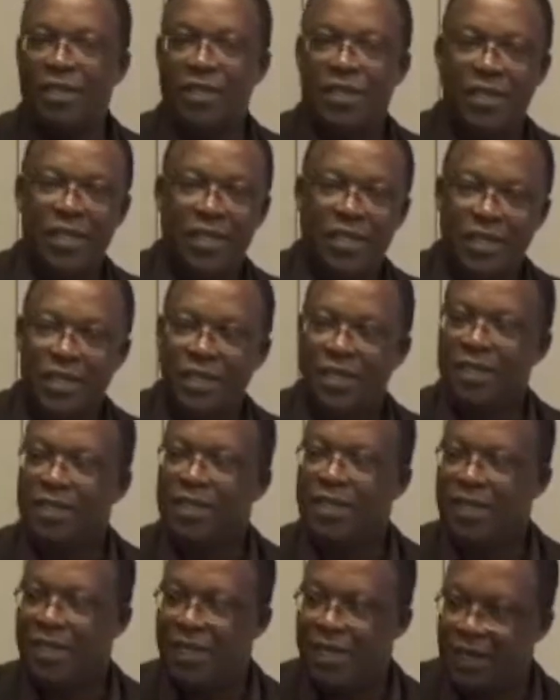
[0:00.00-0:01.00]
3,
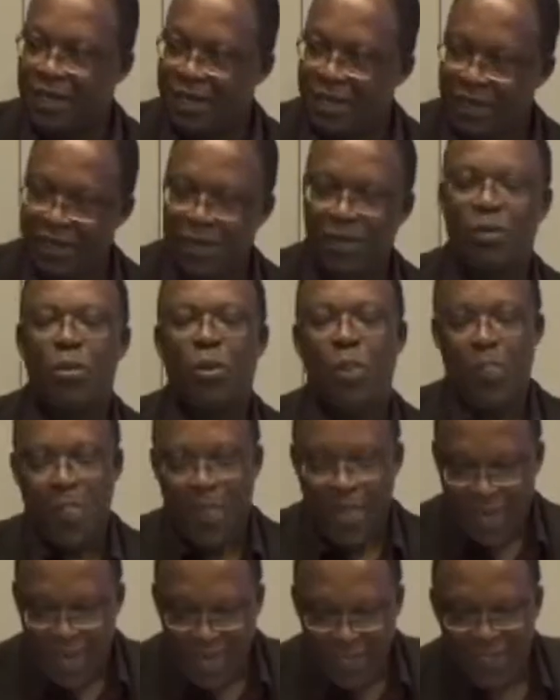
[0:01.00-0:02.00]

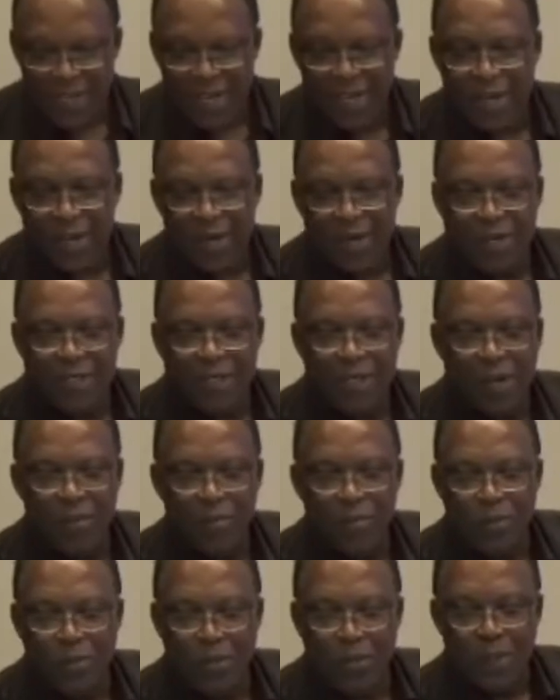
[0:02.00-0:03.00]
4. Here's another
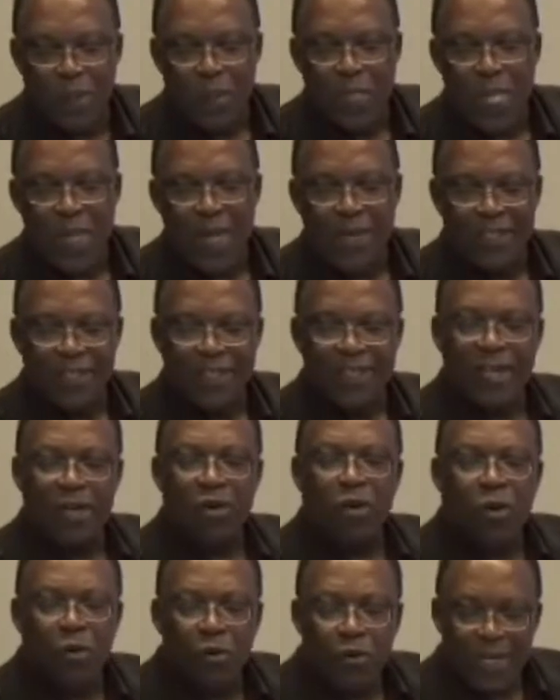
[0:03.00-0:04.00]
example. There's
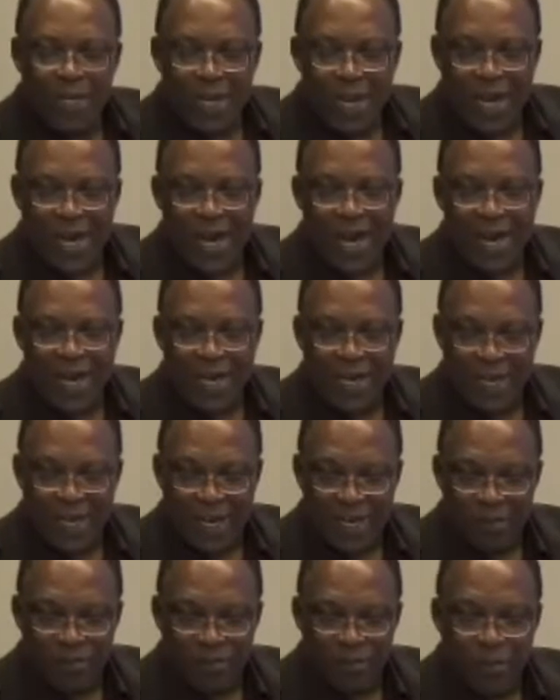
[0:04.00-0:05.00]
an older high
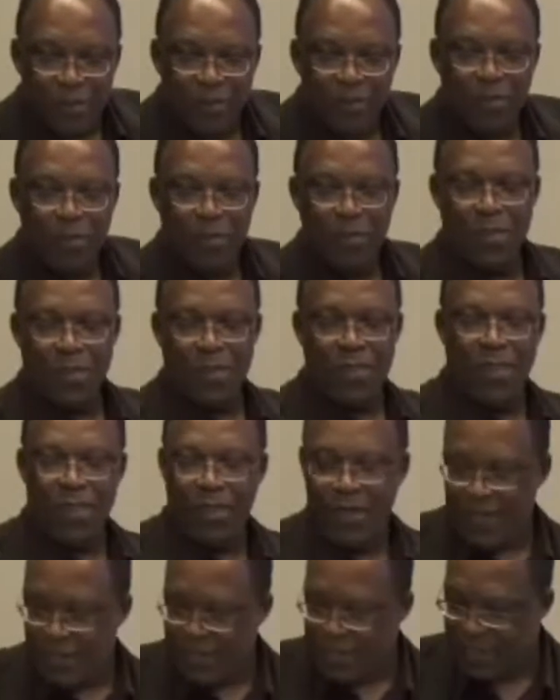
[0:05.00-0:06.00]
life.
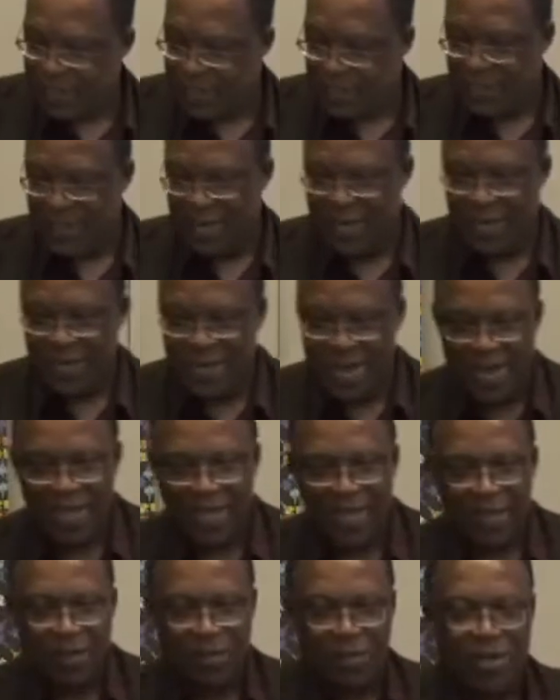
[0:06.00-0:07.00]
And I
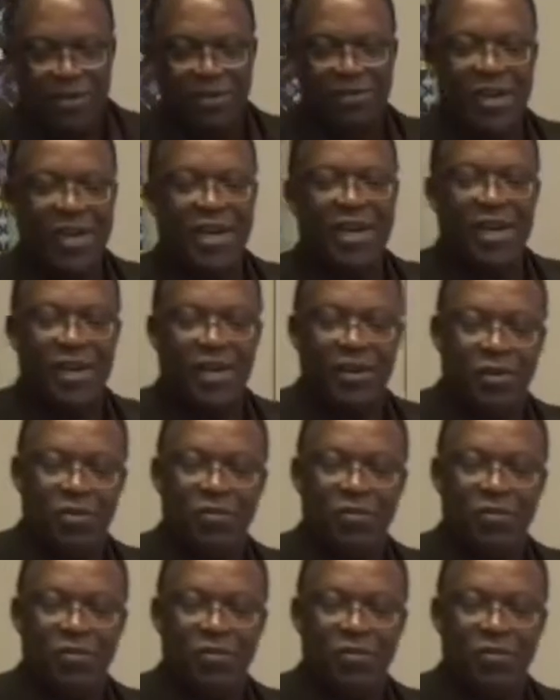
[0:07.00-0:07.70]
think they were doing